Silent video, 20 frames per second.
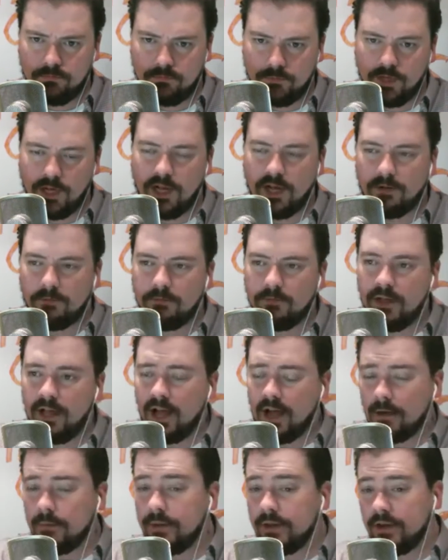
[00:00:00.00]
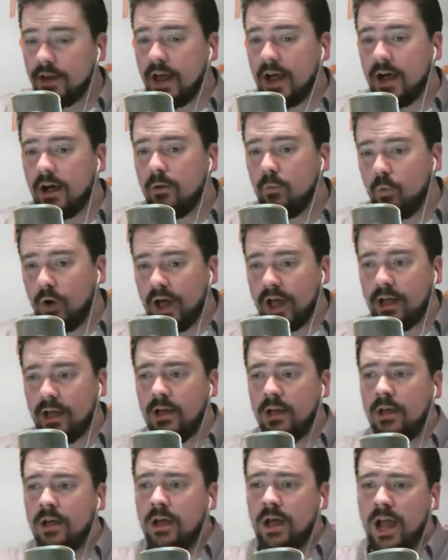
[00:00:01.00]
Yeah, yeah. I mean, yeah, a way,
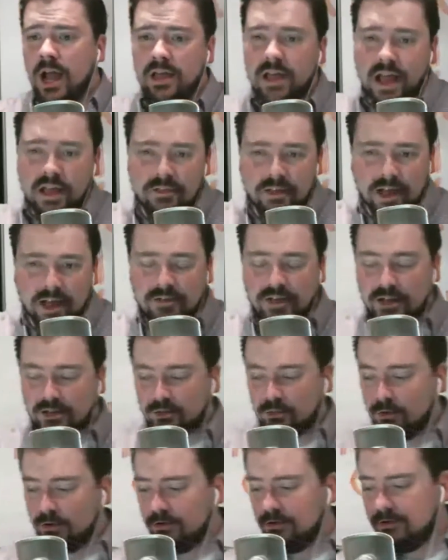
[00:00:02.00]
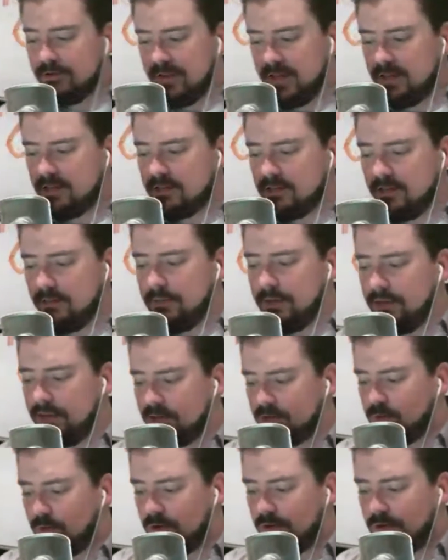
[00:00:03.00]
and that's one of the things, I mean,
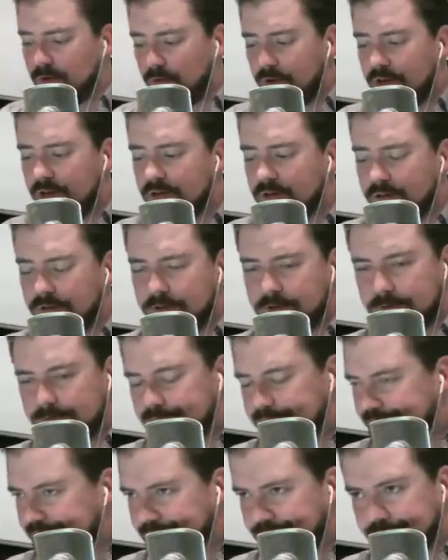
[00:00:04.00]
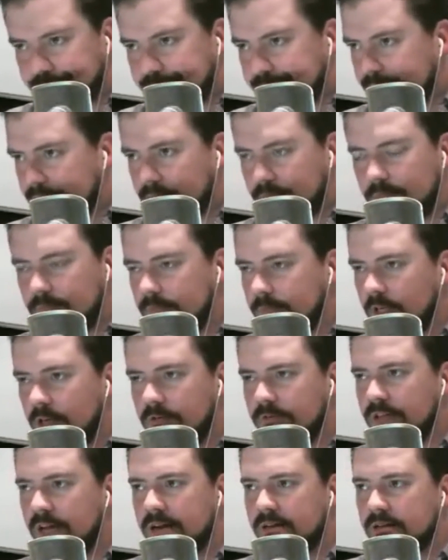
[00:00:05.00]
that's one of the reasons
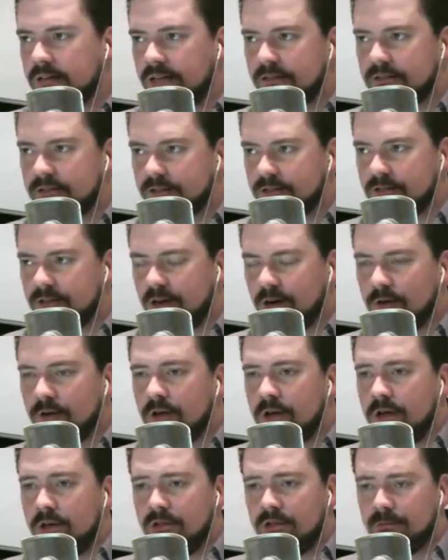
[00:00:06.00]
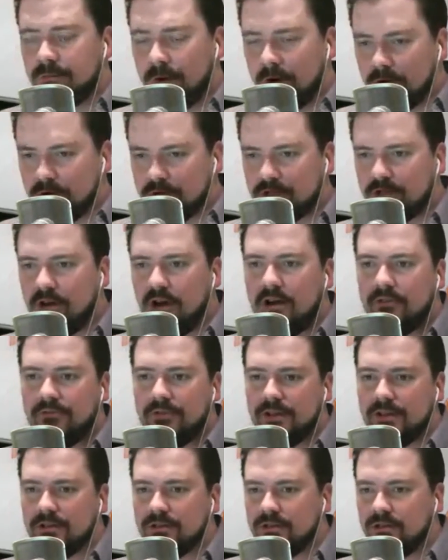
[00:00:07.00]
that the, you know, the post
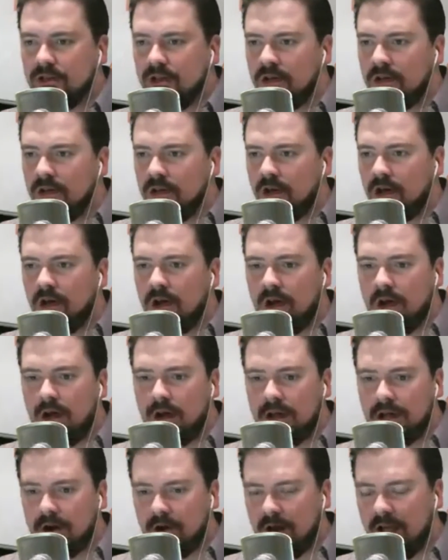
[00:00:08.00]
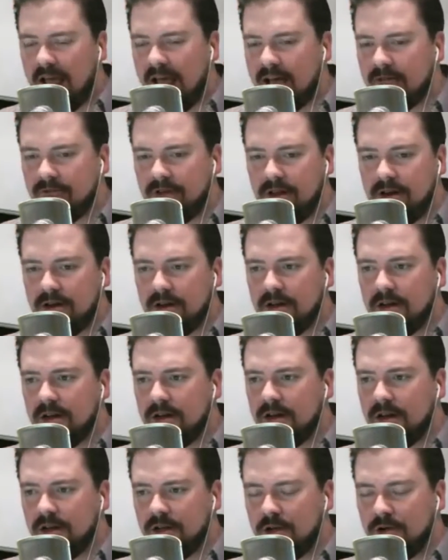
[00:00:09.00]
office, you know, having
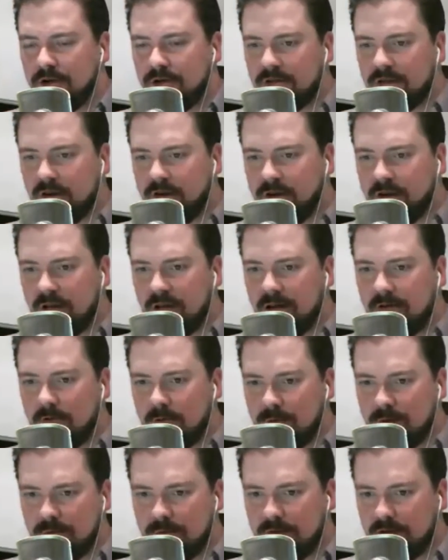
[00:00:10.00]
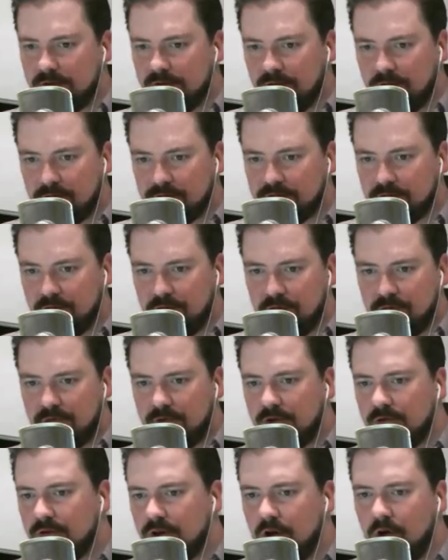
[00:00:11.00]
a unitary government, you know, so
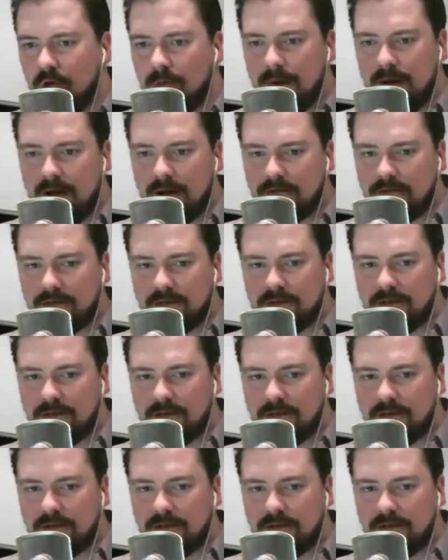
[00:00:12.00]
you know about,